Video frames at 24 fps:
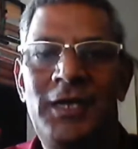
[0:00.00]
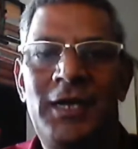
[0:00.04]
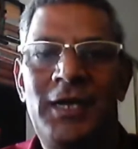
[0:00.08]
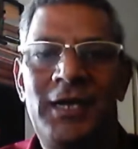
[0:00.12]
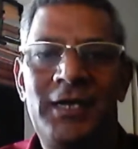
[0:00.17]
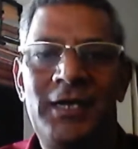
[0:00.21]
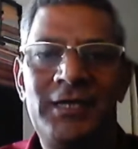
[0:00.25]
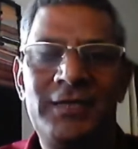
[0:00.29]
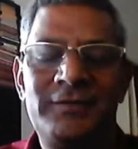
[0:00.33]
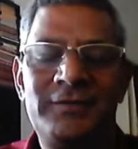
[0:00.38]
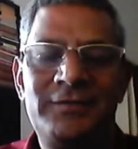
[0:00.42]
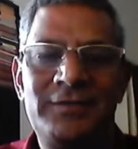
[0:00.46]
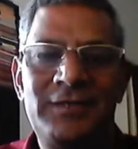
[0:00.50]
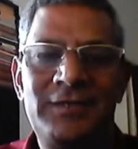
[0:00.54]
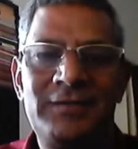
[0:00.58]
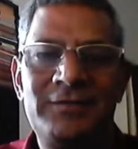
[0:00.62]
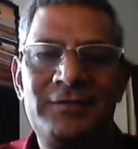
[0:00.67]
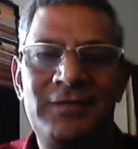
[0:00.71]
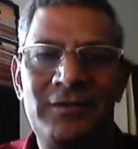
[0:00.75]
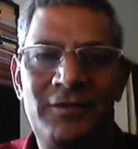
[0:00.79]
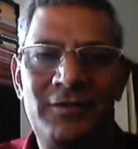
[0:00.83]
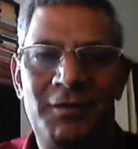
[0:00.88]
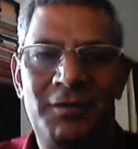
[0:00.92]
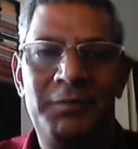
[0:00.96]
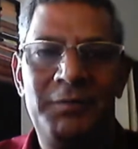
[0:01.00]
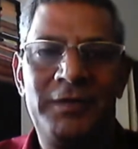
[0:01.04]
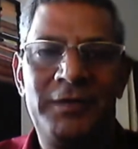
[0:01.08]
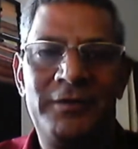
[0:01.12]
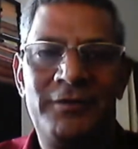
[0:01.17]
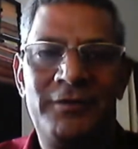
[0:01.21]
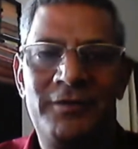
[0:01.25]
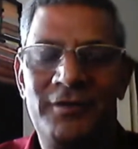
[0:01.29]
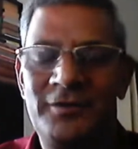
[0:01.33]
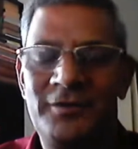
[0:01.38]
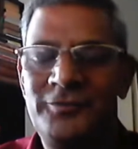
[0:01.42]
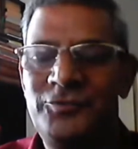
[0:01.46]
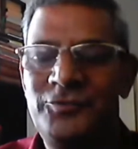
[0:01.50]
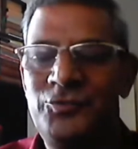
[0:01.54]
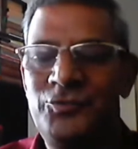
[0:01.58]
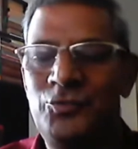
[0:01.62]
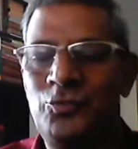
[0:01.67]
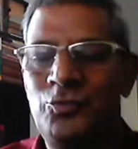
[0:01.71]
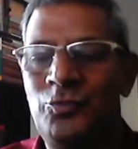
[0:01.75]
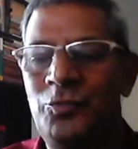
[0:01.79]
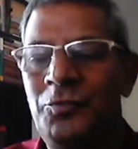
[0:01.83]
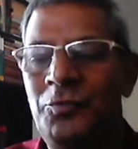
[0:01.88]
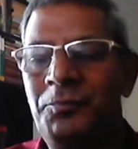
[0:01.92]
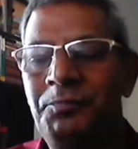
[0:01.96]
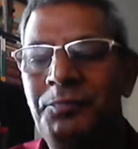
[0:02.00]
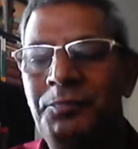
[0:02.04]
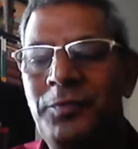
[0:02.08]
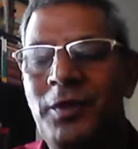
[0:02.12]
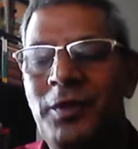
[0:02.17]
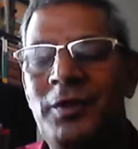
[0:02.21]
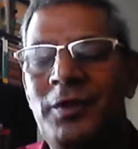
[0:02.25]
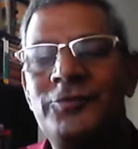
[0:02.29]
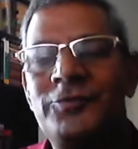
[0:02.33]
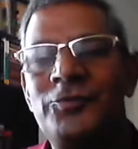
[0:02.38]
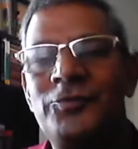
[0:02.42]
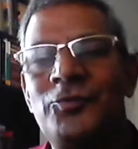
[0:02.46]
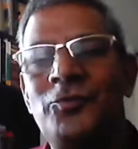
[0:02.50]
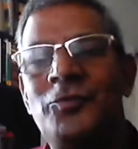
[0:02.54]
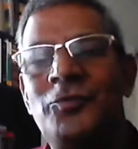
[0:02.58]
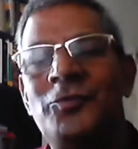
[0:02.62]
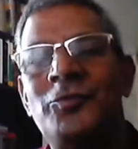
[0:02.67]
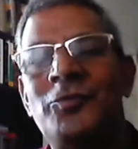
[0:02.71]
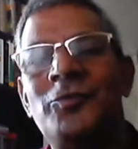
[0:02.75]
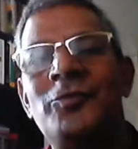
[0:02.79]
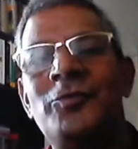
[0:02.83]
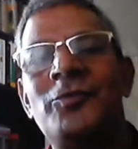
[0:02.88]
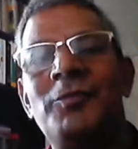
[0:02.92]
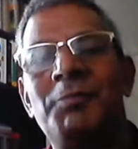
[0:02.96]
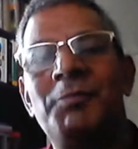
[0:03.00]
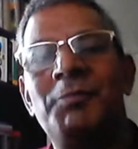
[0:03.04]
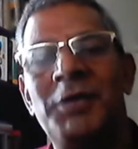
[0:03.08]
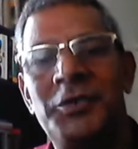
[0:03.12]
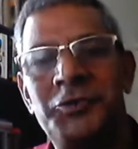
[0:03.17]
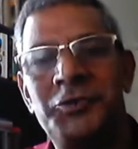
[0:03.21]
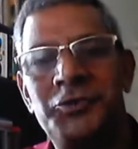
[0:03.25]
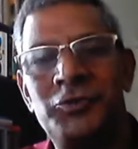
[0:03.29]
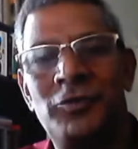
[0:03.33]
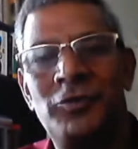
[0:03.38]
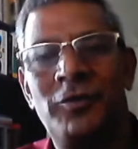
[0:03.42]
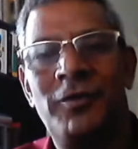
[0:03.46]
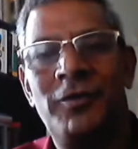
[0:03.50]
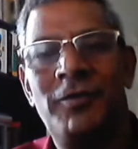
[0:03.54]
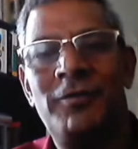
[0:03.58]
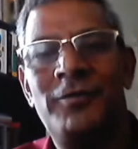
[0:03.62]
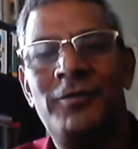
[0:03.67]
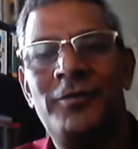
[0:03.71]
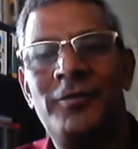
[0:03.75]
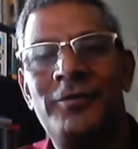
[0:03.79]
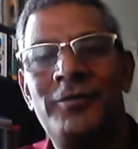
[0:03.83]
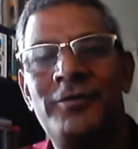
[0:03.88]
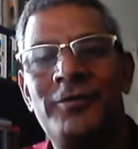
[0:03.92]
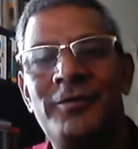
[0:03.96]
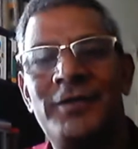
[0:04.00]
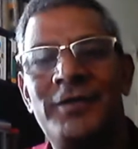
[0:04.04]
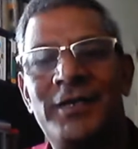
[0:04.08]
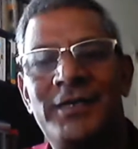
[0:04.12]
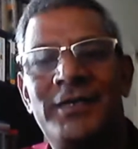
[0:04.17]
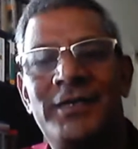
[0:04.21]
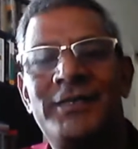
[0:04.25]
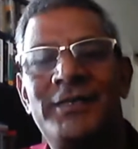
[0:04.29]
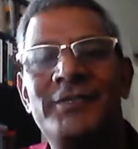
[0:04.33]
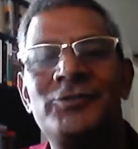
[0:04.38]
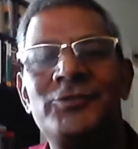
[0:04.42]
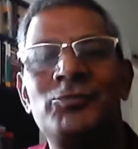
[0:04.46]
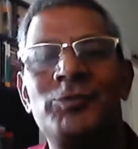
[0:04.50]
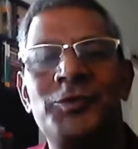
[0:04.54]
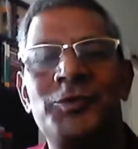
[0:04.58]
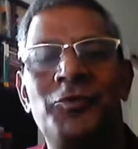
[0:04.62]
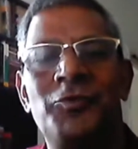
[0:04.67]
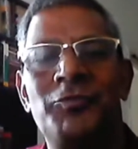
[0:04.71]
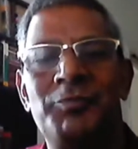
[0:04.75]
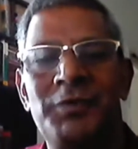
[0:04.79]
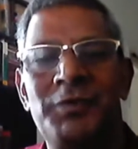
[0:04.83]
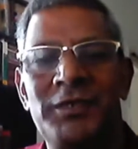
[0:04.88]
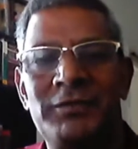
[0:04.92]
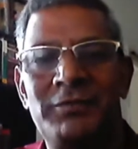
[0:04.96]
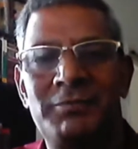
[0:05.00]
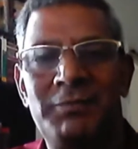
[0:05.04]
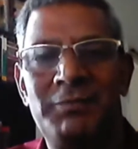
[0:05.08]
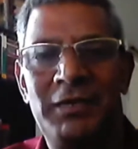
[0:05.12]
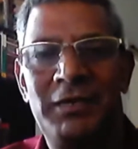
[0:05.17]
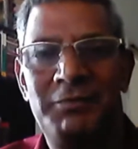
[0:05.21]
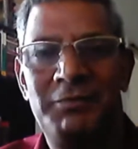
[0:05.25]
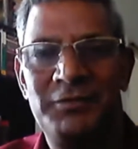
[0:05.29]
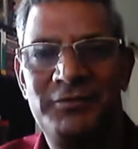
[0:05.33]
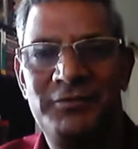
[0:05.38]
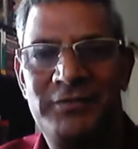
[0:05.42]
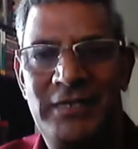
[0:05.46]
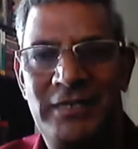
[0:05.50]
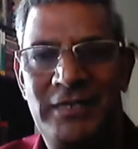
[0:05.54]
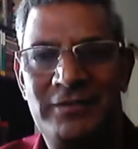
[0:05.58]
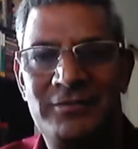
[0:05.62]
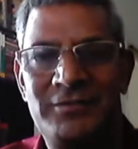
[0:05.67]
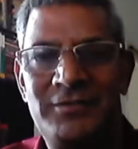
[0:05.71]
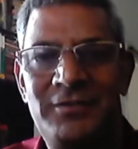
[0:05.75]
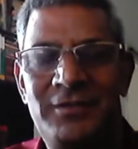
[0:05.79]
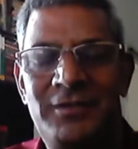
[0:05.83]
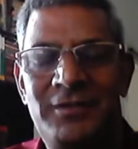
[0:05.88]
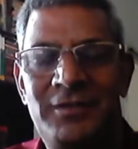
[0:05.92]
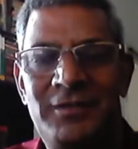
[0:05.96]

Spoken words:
it's incumbent on us to make sure that at least we don't make mistakes.